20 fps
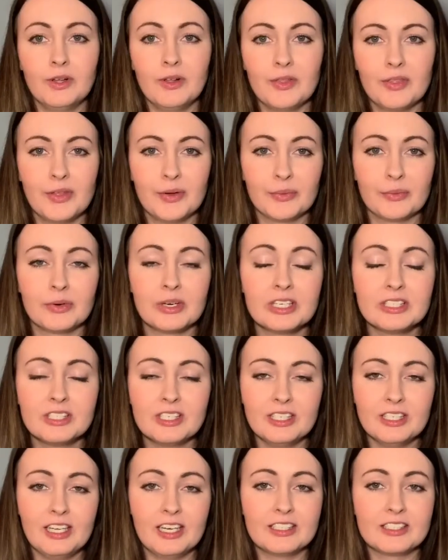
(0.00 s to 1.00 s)
The
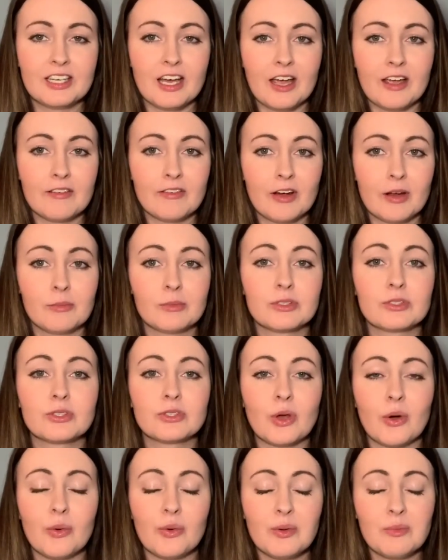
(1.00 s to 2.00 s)
reason a diaphragm is
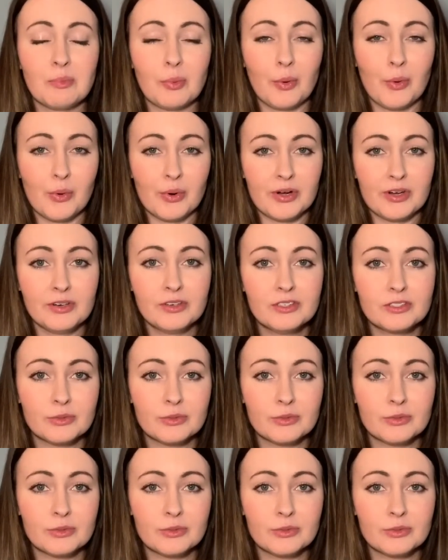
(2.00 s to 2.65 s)
so important